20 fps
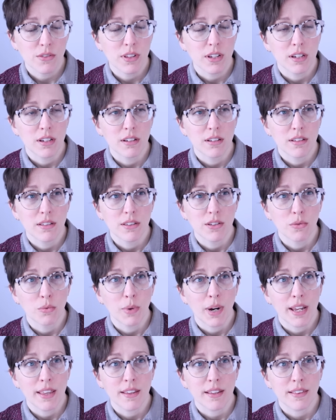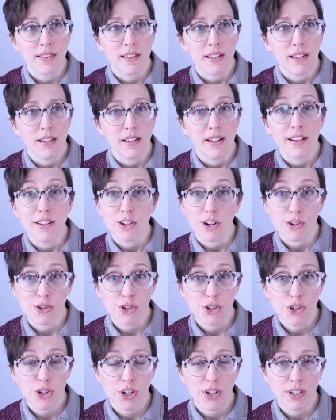the, the way that the
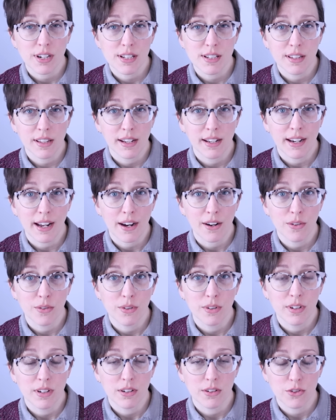intarsia chart is laid out